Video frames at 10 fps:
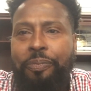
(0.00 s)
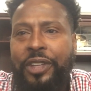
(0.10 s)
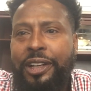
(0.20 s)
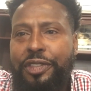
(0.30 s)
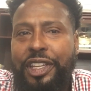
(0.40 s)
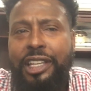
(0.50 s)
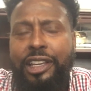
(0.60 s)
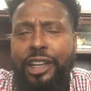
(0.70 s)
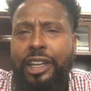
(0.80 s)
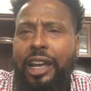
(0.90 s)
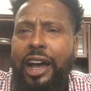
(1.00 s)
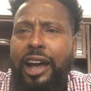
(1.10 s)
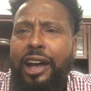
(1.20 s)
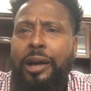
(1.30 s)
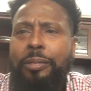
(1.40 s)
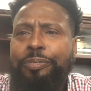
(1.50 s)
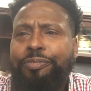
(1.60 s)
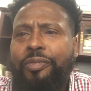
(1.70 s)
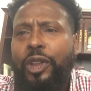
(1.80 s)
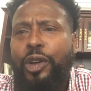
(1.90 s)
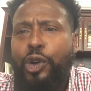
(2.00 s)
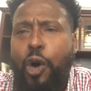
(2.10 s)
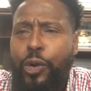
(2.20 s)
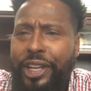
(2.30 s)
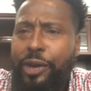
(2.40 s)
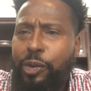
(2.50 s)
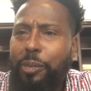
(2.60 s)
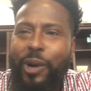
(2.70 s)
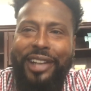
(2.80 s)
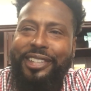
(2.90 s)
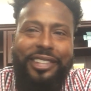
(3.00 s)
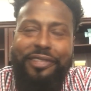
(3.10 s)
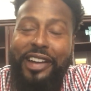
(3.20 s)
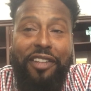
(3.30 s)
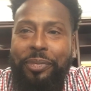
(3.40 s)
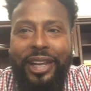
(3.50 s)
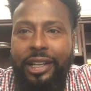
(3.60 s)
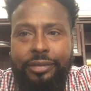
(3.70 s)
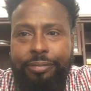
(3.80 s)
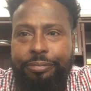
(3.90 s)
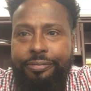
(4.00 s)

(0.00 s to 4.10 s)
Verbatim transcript: you know, the um, co-equal branches of government.